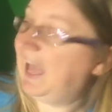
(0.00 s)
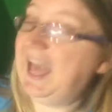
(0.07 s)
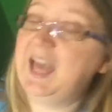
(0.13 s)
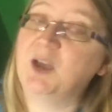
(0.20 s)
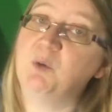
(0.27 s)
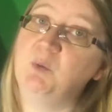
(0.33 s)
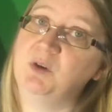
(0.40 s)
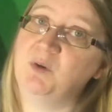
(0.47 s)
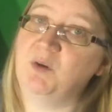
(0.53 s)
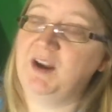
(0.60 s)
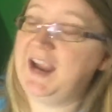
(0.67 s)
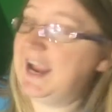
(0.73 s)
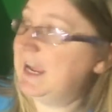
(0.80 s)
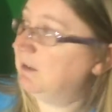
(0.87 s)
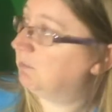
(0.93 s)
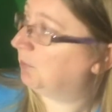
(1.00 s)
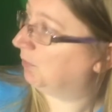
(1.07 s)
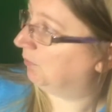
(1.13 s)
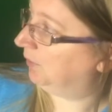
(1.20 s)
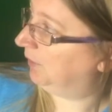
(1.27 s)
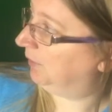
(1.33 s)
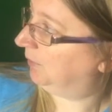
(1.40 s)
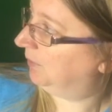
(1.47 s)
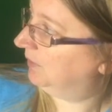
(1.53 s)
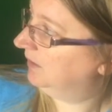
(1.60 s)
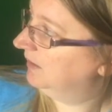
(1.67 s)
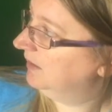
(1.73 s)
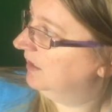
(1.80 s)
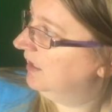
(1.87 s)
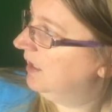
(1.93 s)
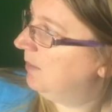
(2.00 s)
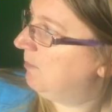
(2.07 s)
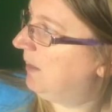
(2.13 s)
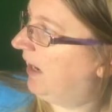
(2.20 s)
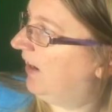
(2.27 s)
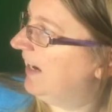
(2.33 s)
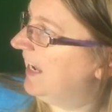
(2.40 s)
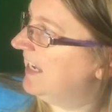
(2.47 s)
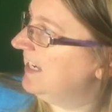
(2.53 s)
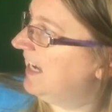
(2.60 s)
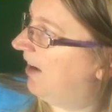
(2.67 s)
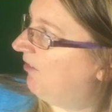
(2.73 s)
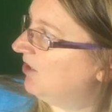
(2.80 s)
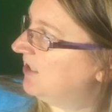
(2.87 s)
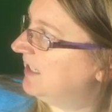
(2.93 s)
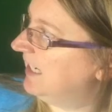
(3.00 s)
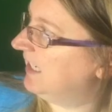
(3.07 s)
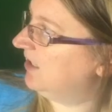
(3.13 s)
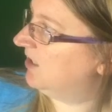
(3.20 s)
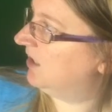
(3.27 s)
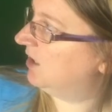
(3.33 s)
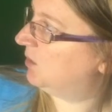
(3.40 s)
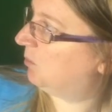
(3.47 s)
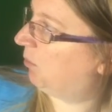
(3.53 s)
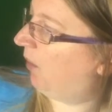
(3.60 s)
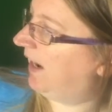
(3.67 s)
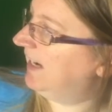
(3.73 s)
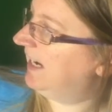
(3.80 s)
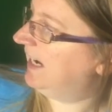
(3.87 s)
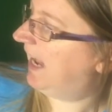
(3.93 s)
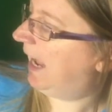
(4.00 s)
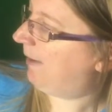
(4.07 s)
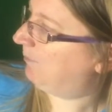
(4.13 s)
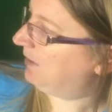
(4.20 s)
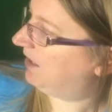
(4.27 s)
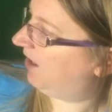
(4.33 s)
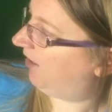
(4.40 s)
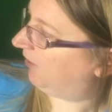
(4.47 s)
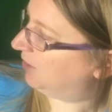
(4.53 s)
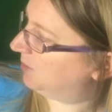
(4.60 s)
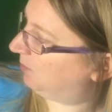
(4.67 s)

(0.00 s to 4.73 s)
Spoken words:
Ecuador, and Peru. Mary had never seen such bright and happy colors